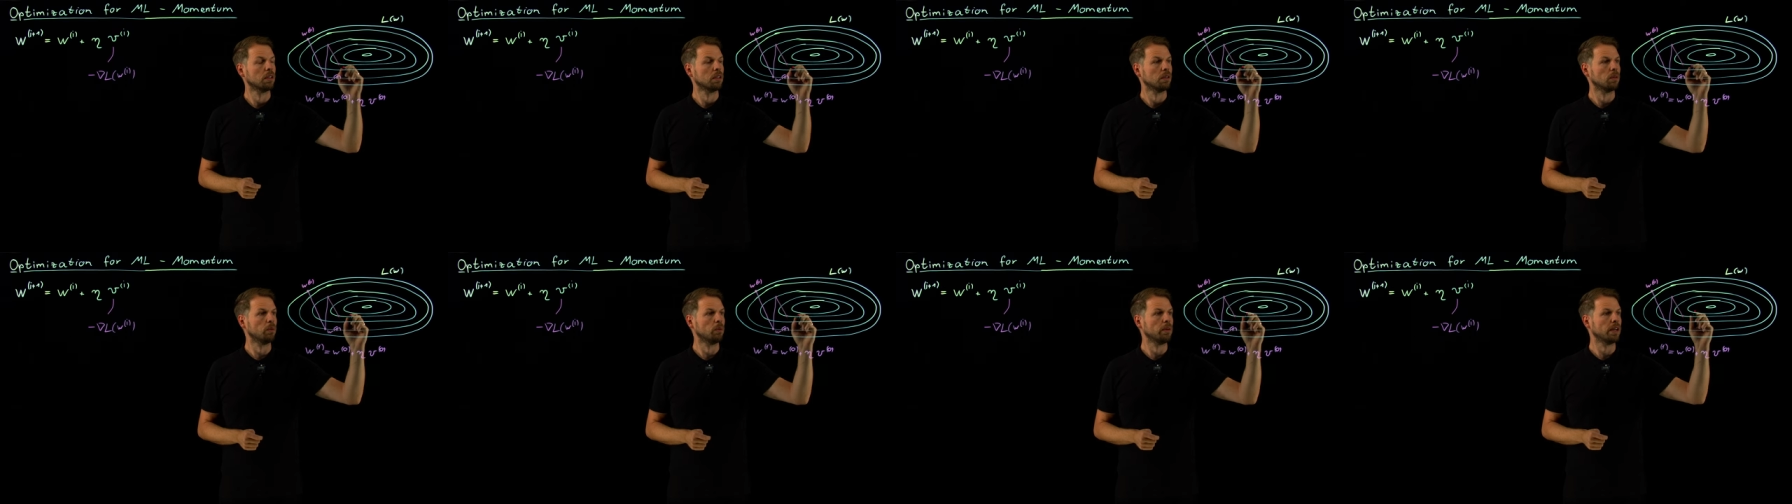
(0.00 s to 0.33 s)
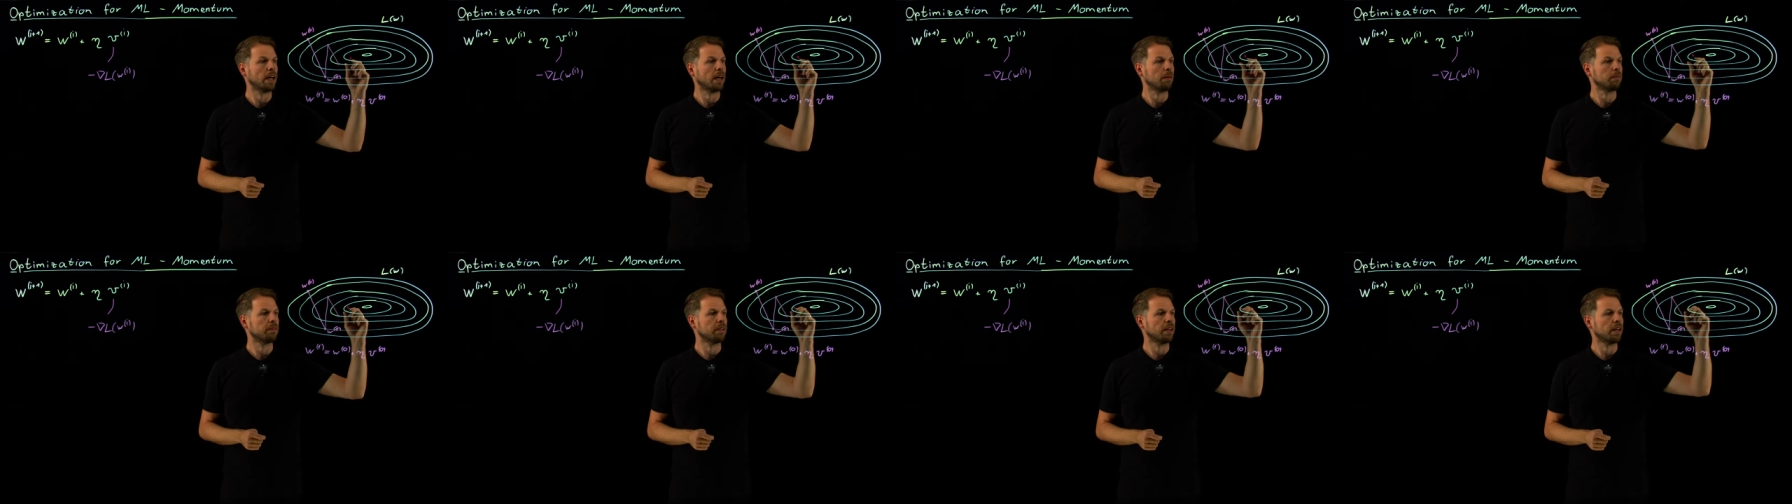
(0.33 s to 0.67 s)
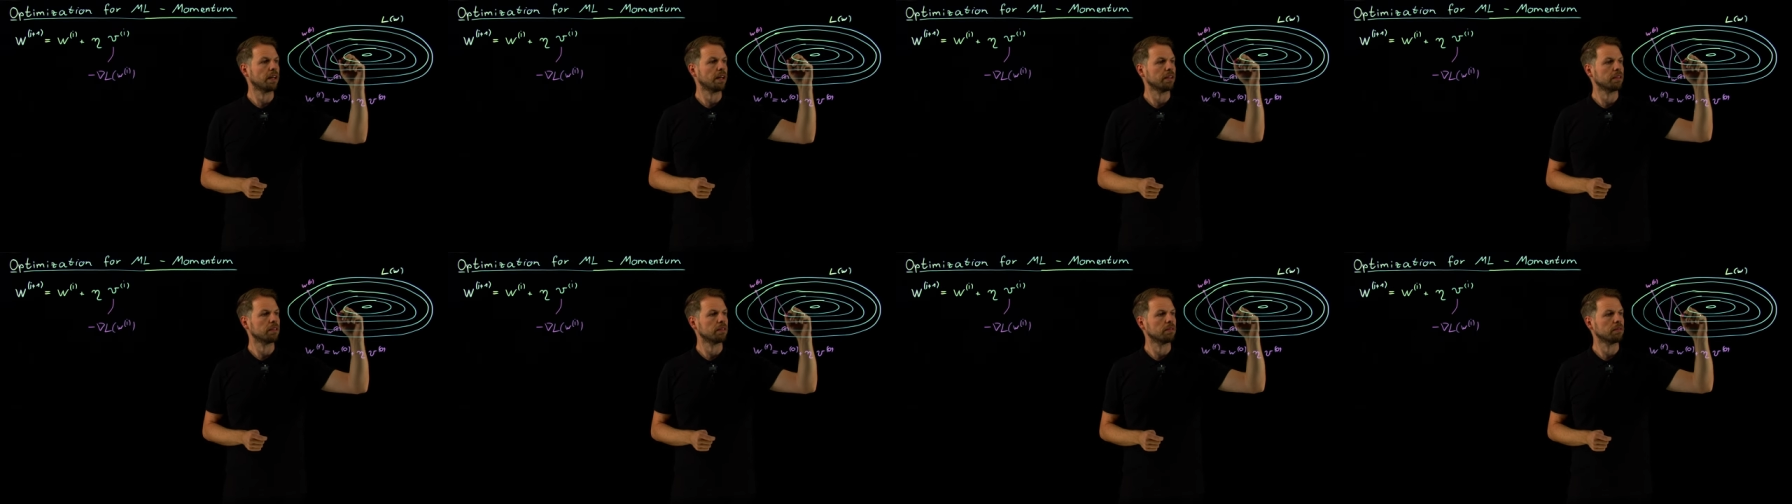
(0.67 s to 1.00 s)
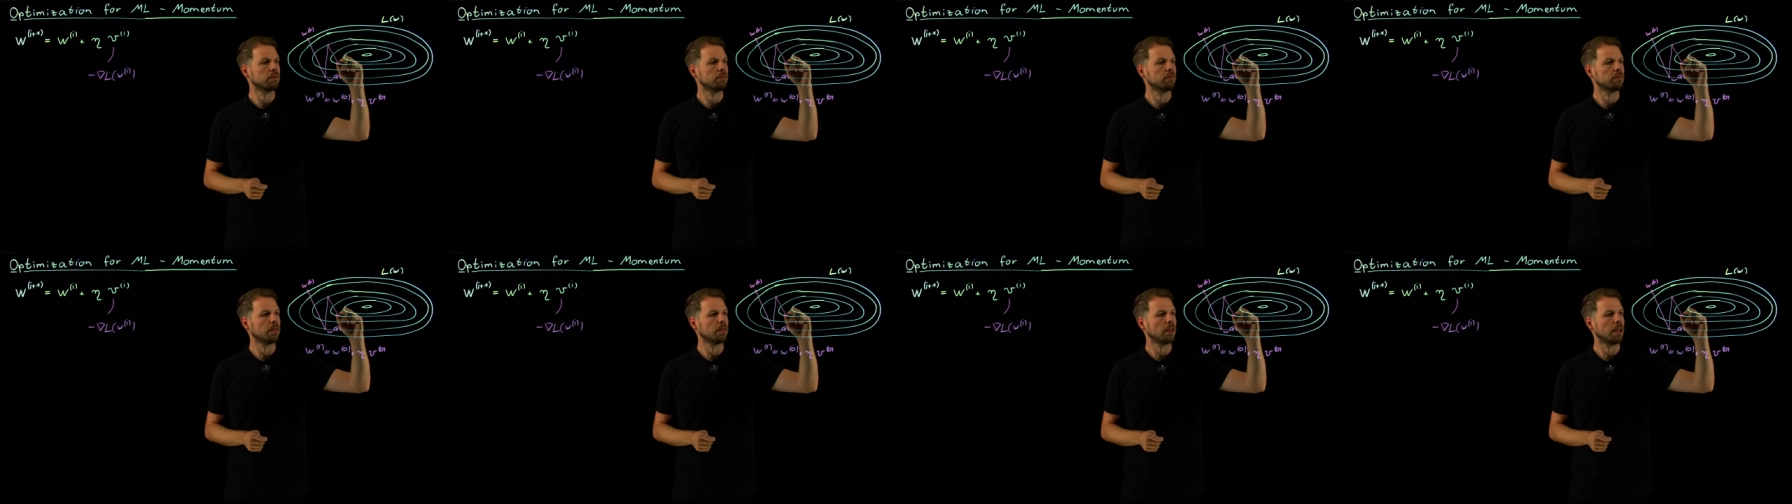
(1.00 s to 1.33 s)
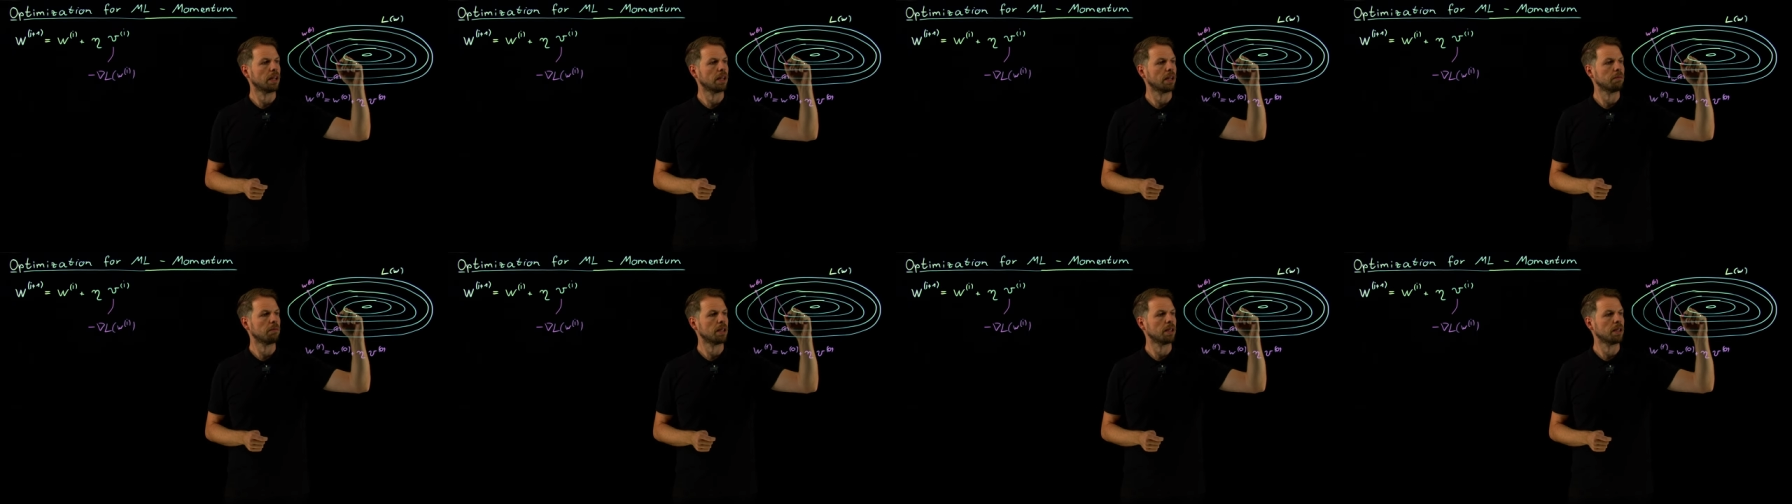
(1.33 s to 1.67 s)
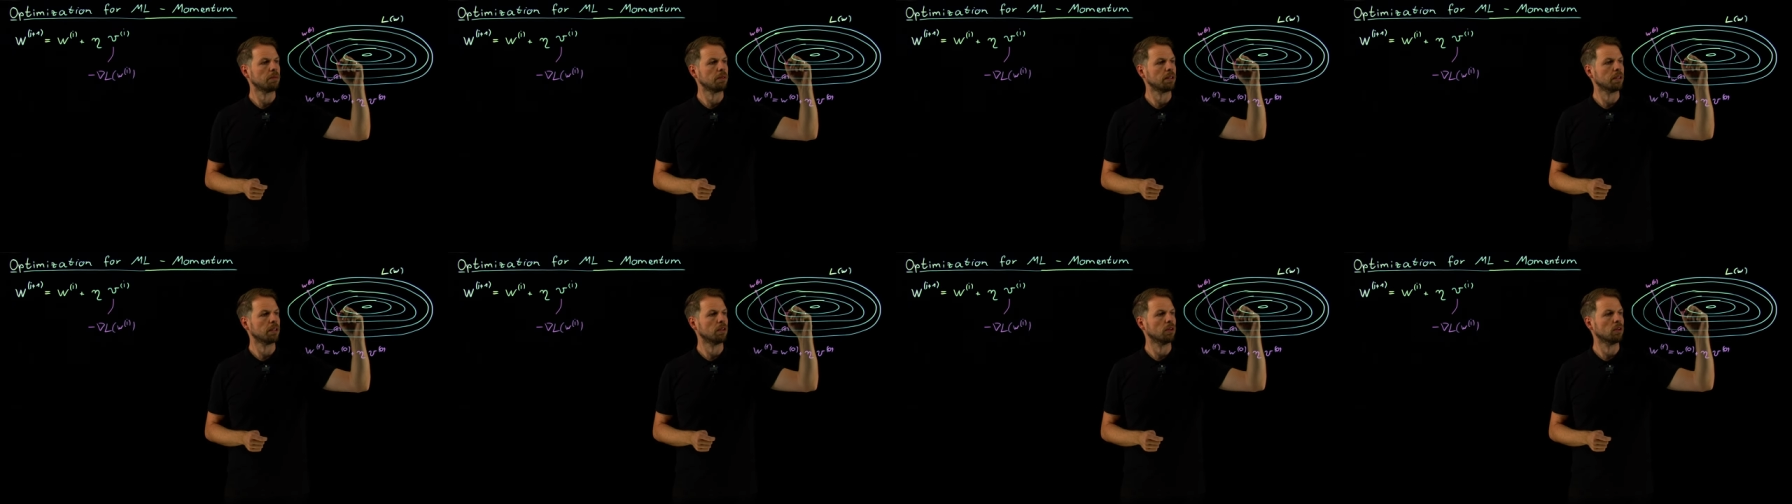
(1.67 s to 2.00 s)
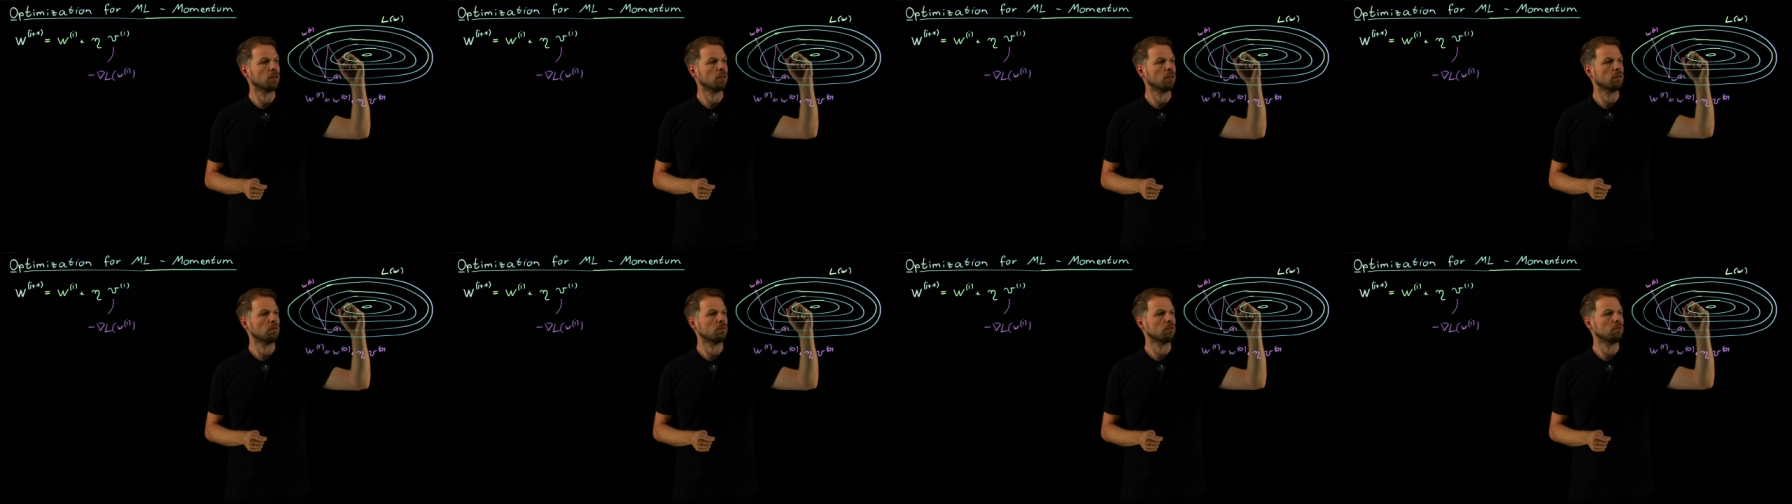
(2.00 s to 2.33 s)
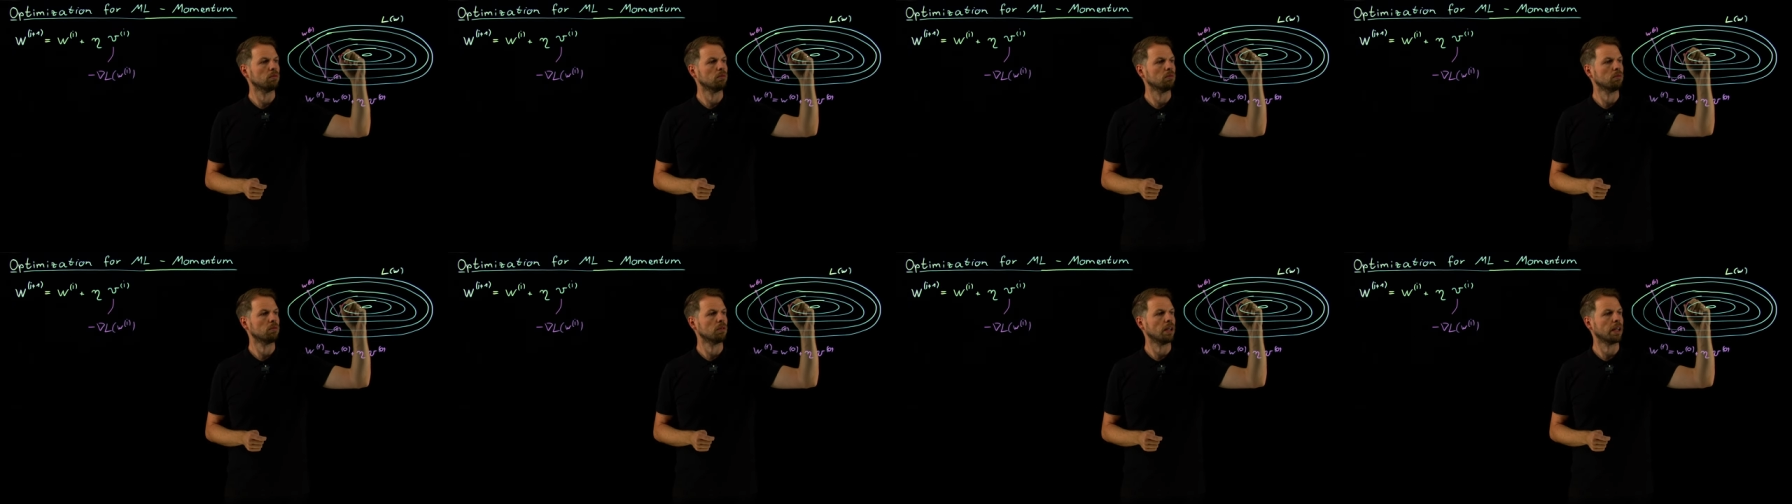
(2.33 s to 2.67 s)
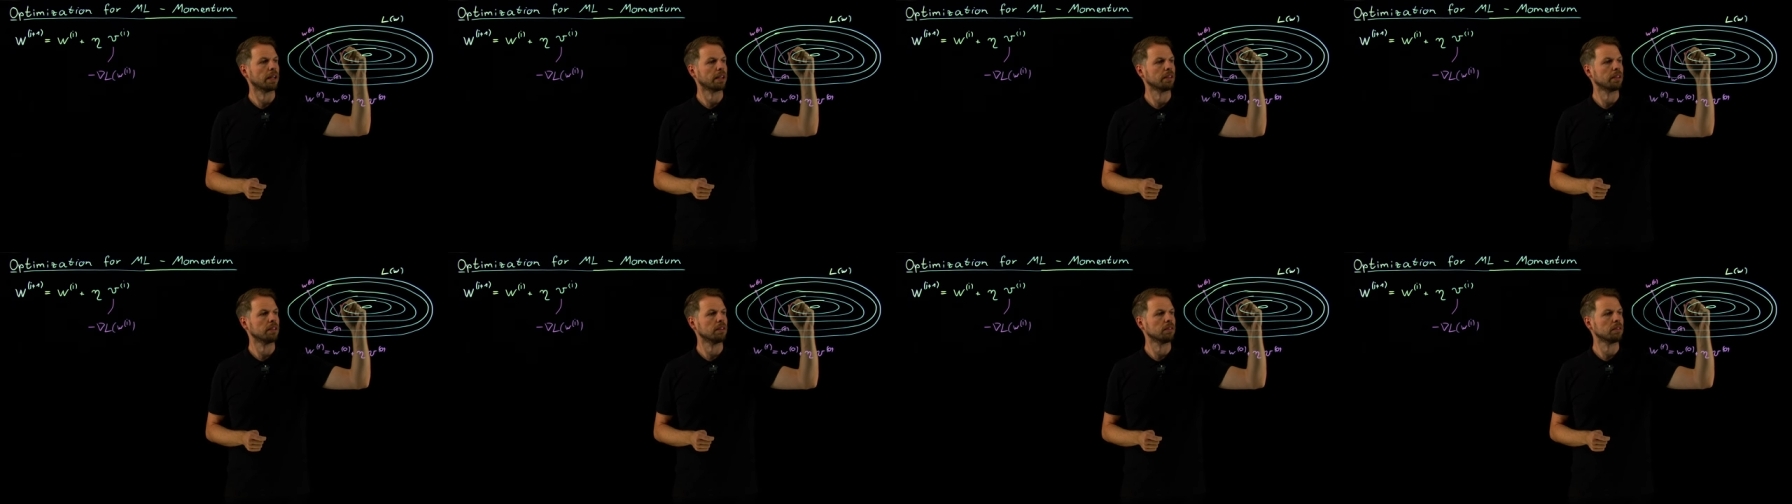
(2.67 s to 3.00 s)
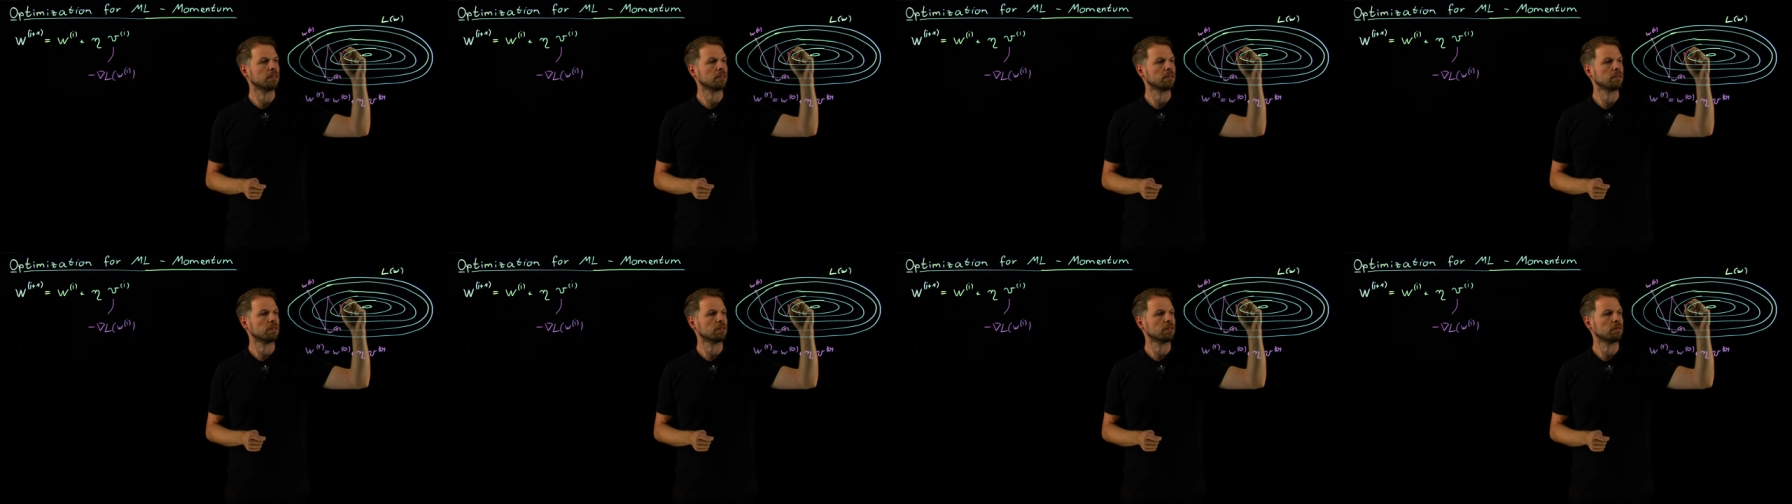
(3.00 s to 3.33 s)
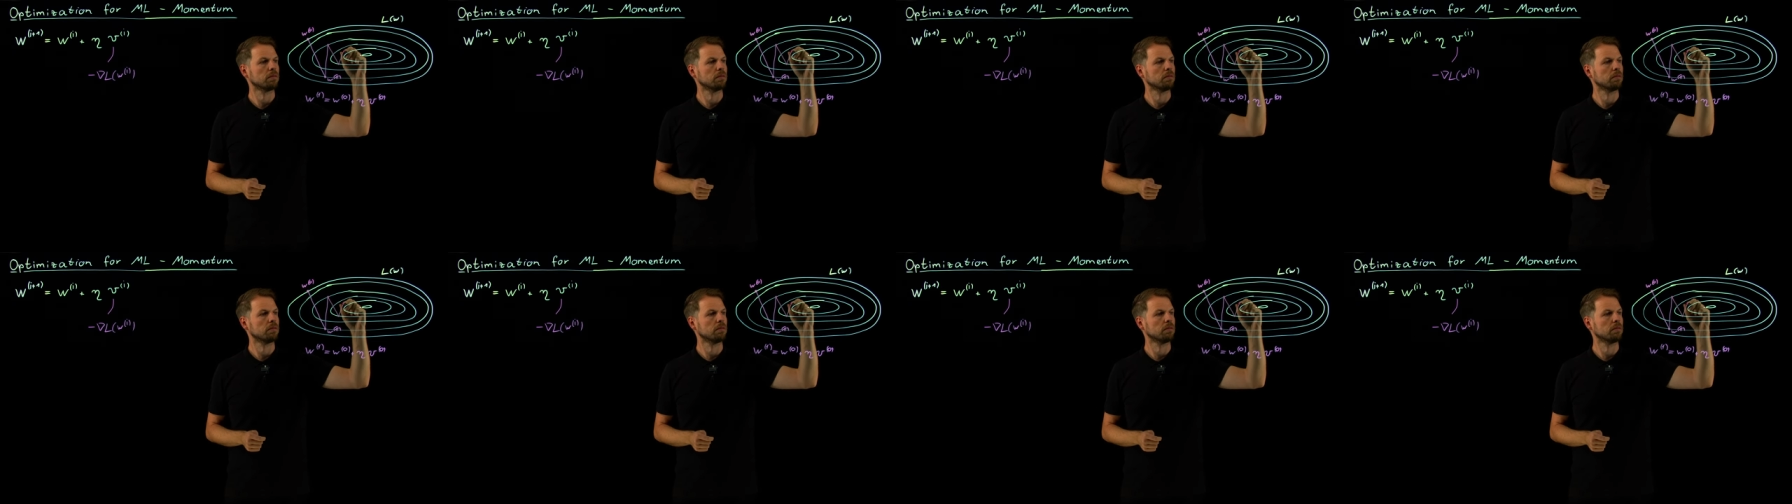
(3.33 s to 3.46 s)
we update, and maybe go like this.